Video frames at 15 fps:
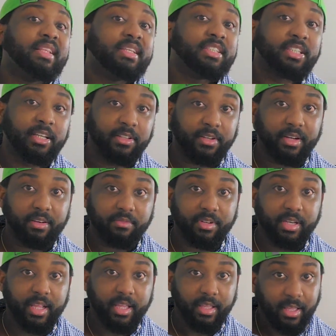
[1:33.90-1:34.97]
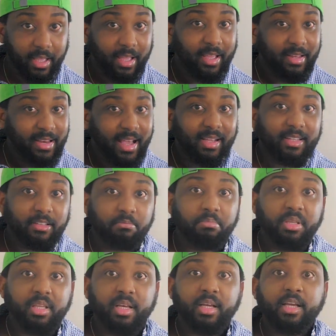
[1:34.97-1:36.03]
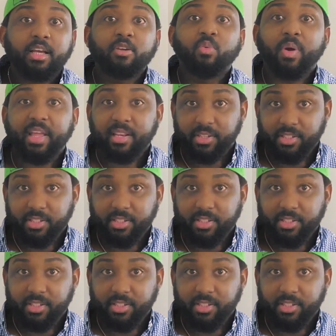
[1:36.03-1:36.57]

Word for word: each other every day, that could be a good way to